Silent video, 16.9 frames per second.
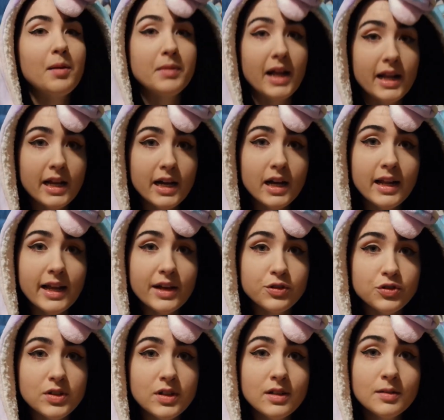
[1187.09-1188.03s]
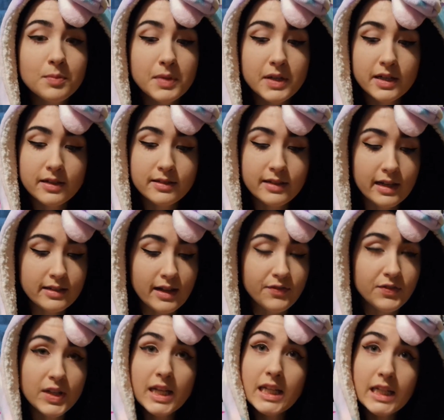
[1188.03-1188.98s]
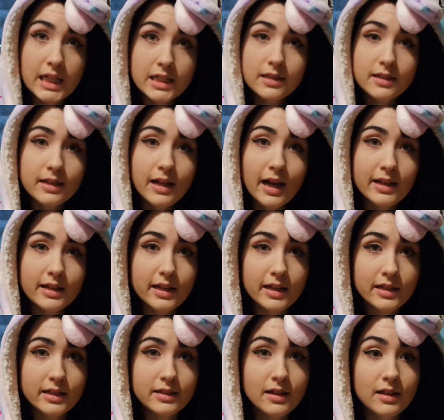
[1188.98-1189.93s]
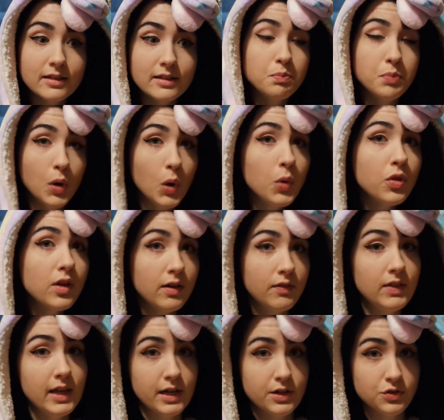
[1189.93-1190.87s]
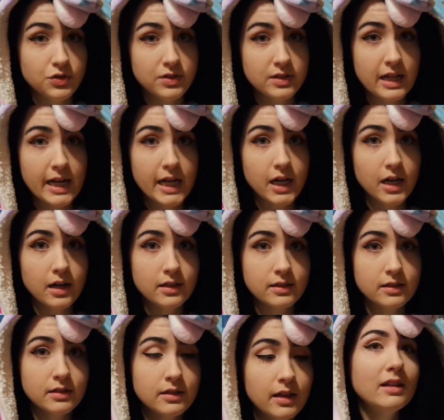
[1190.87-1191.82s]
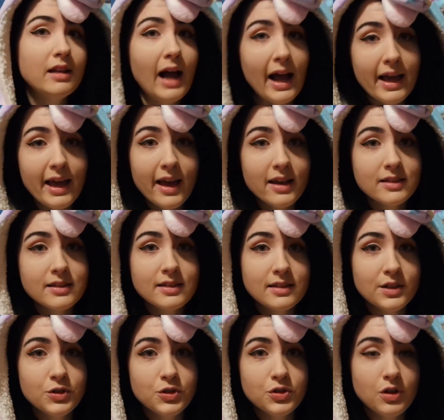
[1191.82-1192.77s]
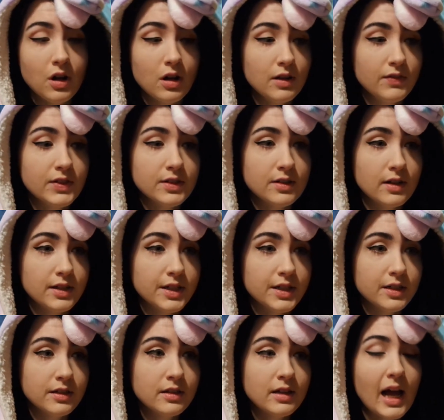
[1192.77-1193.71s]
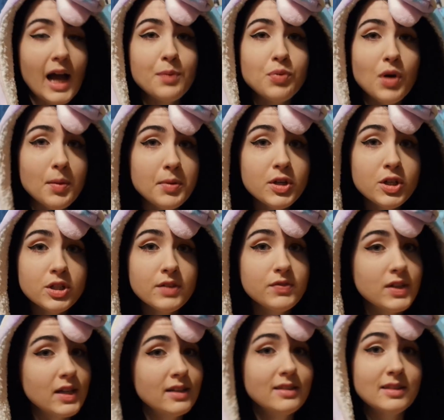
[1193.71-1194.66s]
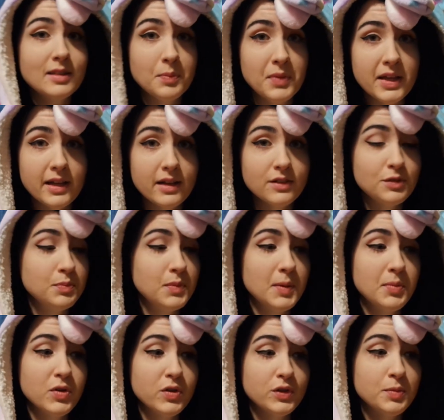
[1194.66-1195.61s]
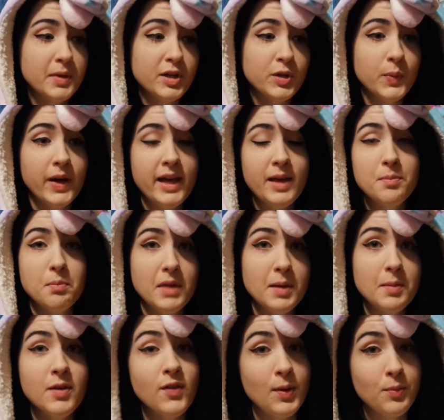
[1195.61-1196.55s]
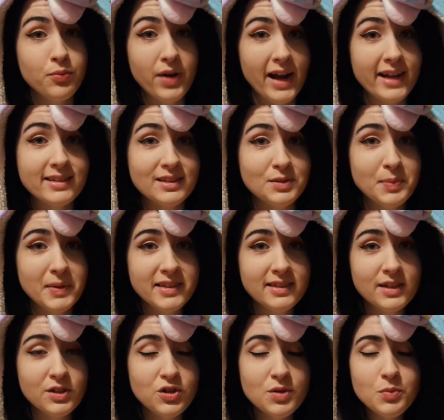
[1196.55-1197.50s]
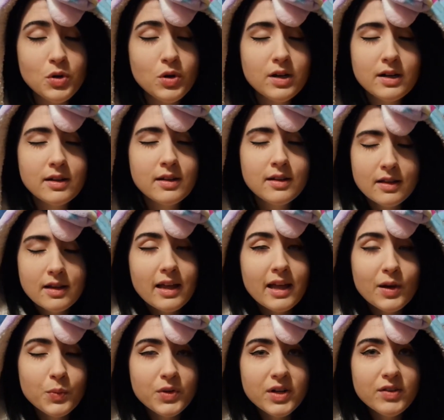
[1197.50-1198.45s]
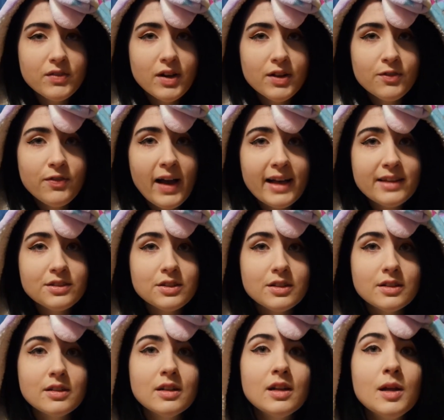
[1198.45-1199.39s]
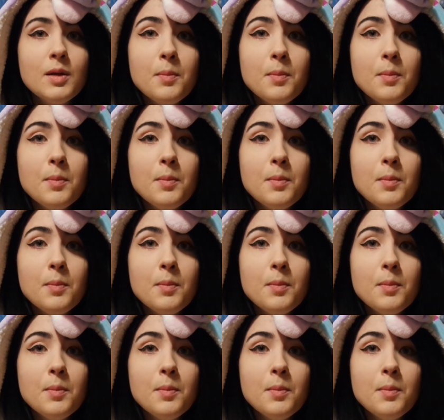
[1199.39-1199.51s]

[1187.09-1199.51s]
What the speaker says: I'm glad I got extra because I definitely needed it. I needed both of the extras that I got. I hand stitched all of this on here. I I probably could have done something else. Maybe there's a better way. Maybe if I practiced my stitching more, it would have gone faster.